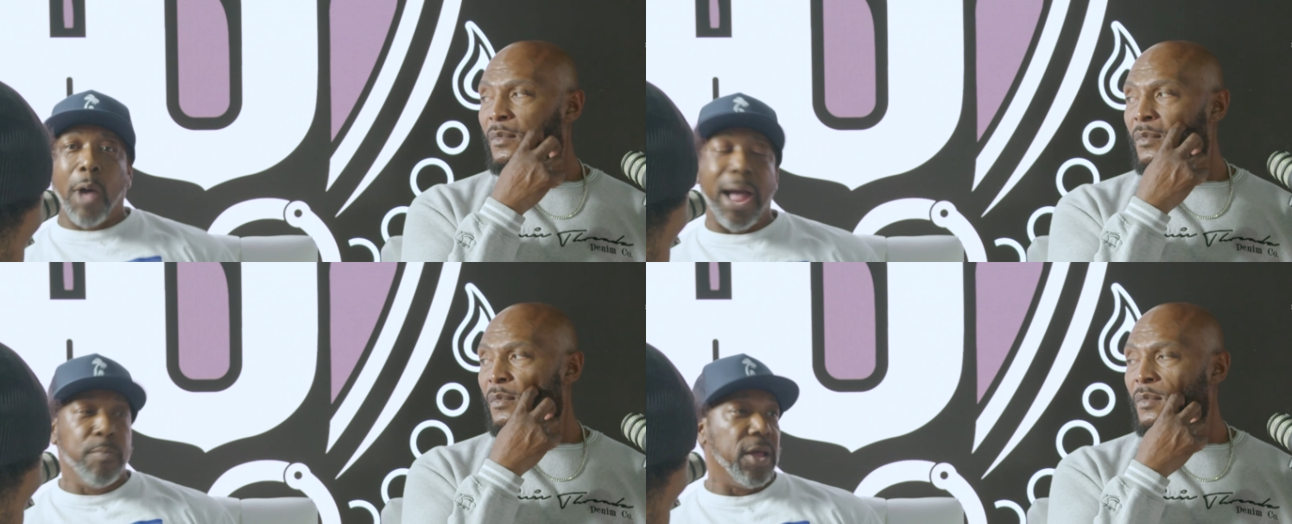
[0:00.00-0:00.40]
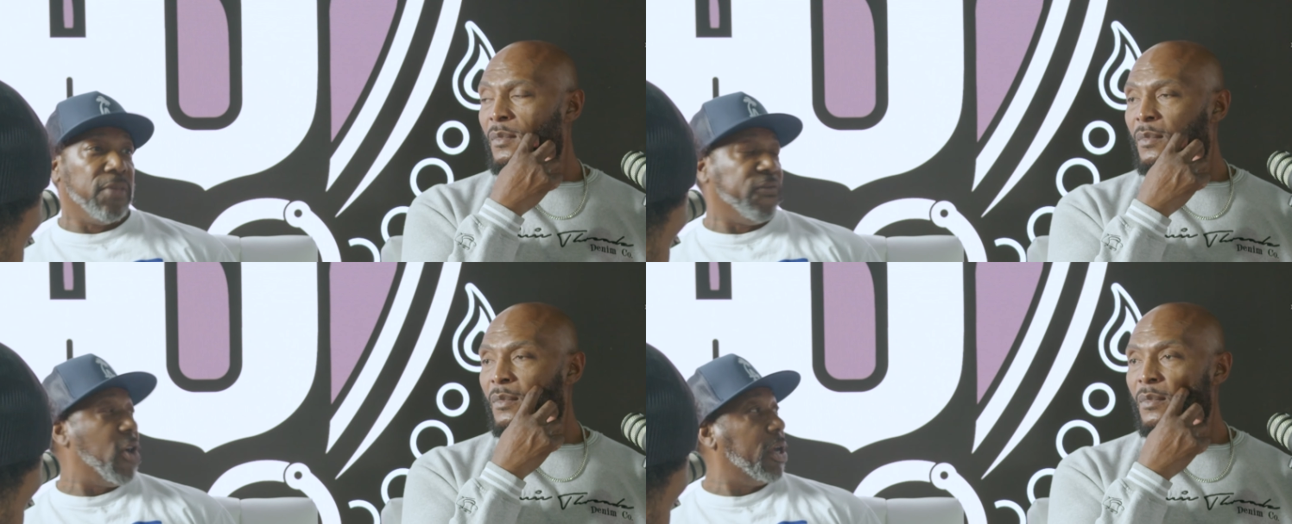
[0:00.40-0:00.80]
Speaker 1: why
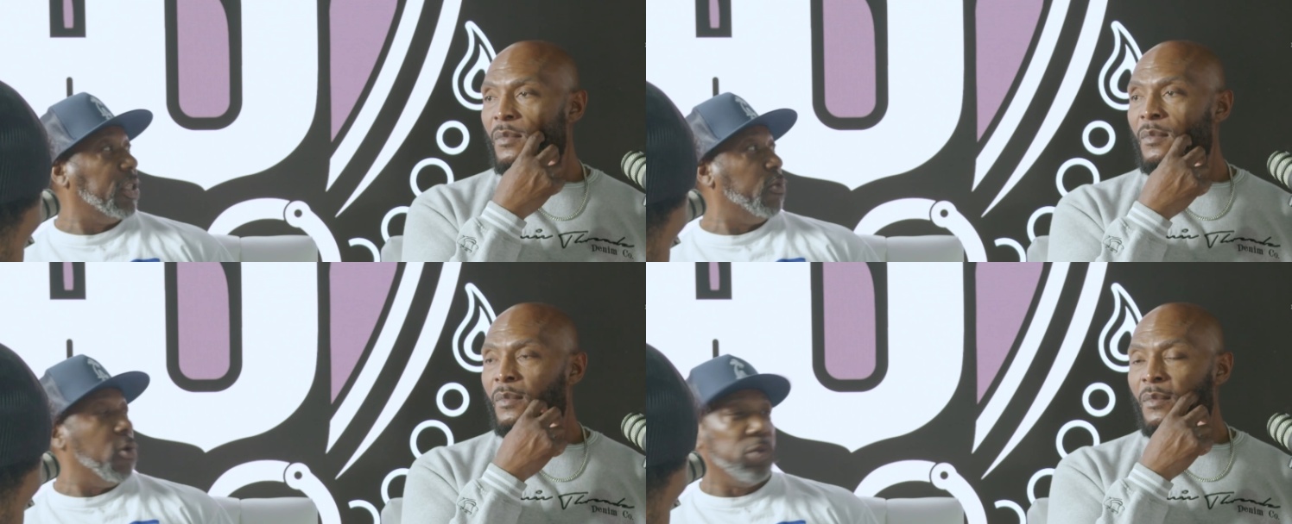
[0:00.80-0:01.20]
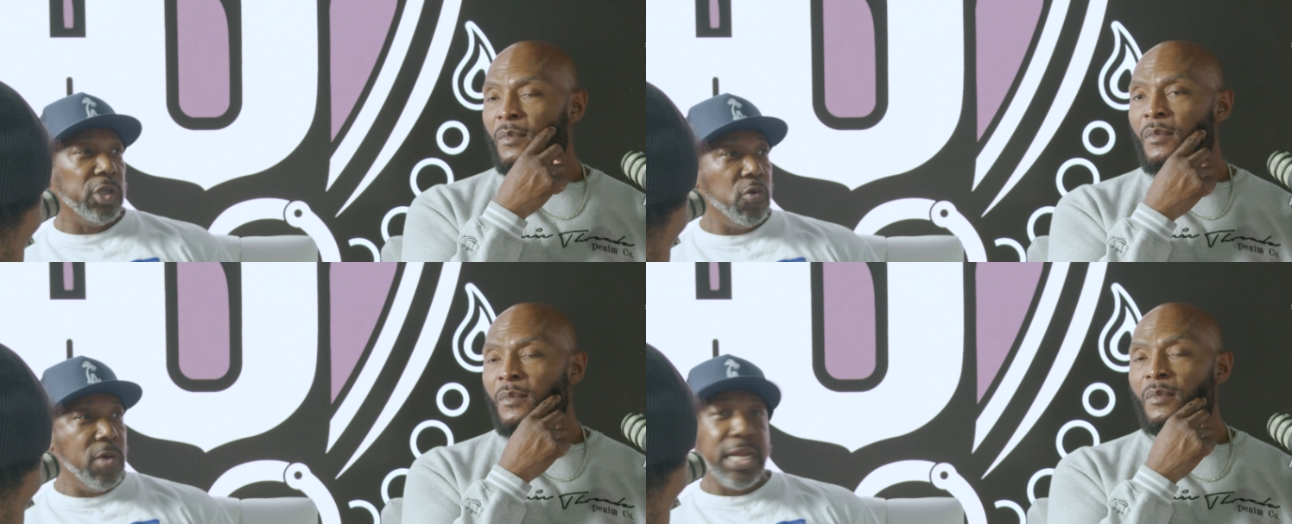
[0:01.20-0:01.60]
motherfuckers won't
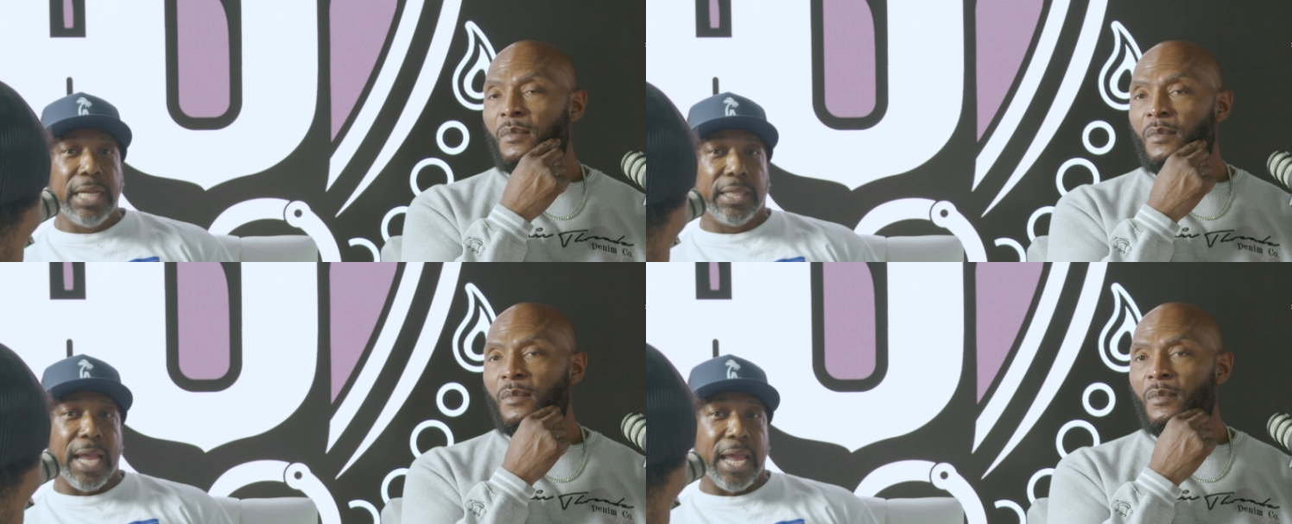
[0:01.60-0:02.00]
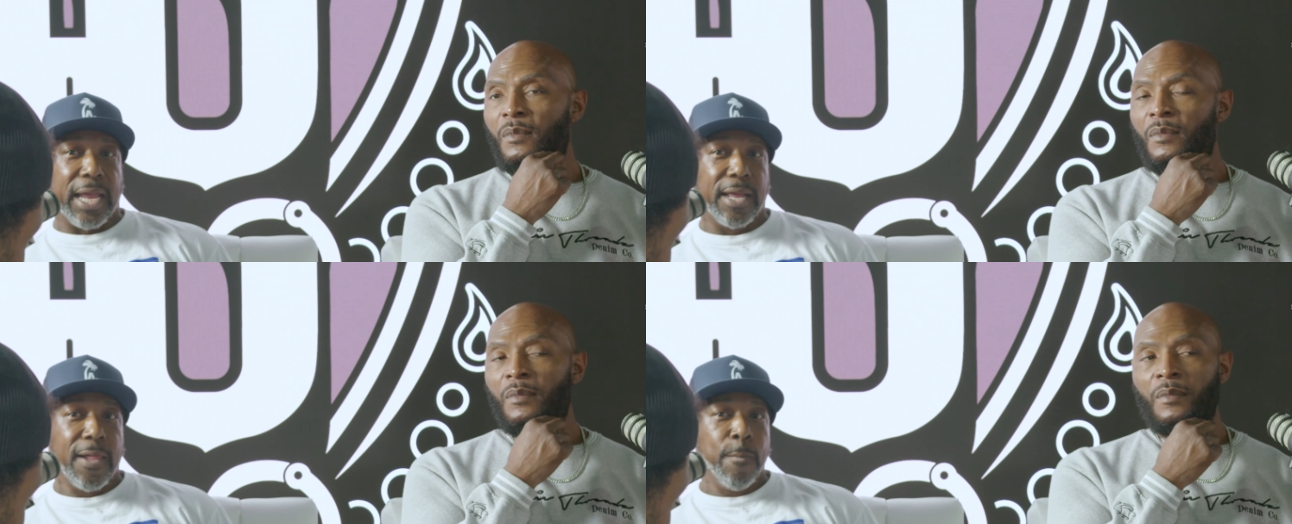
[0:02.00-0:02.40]
do
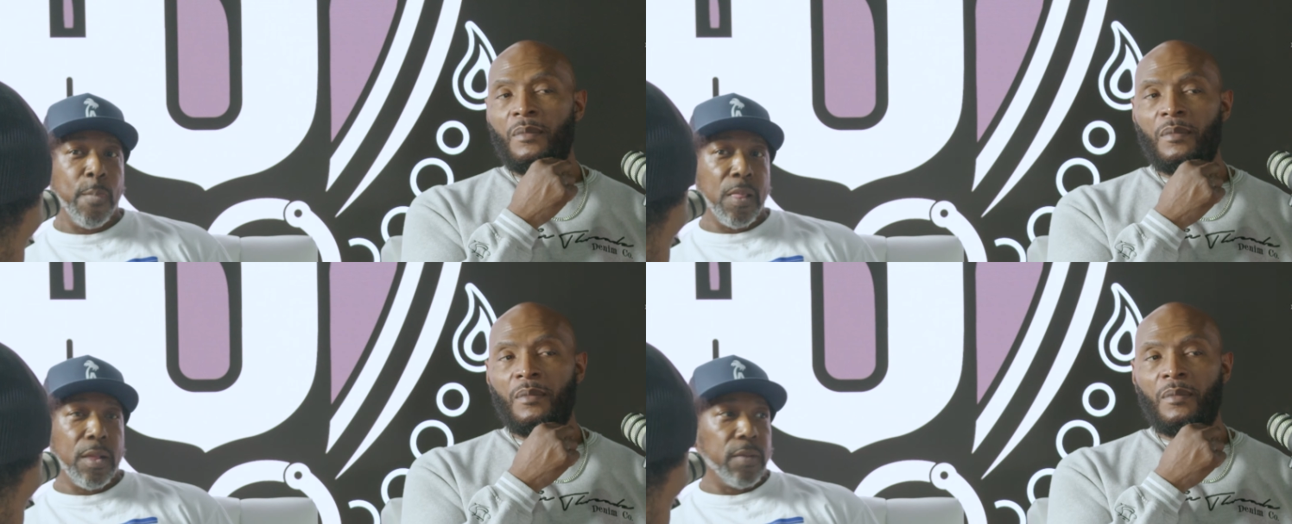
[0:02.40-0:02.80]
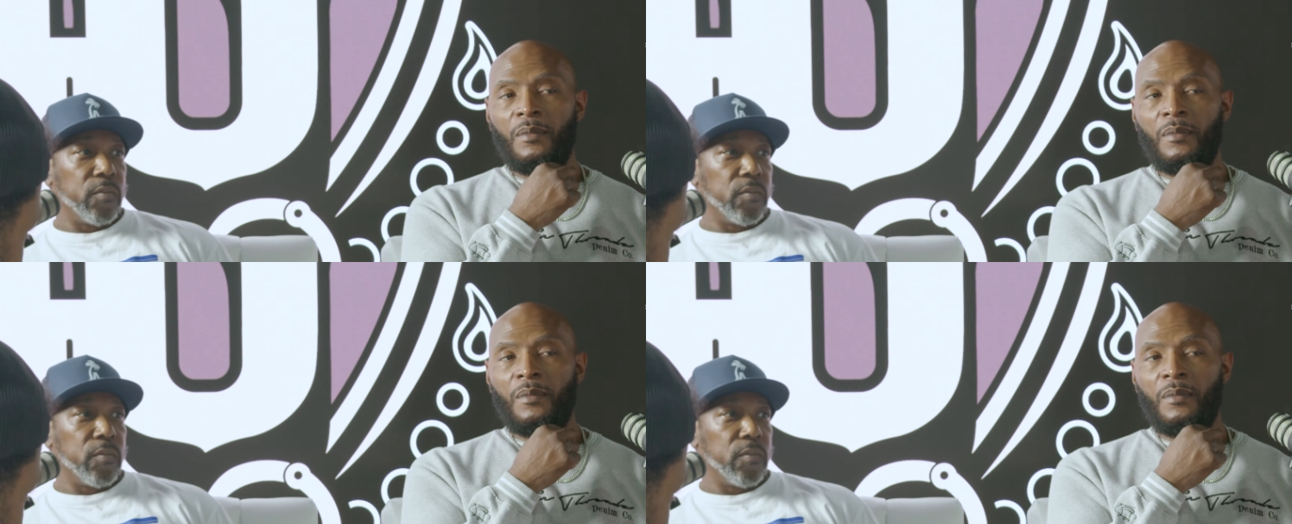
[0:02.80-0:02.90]
anything. I just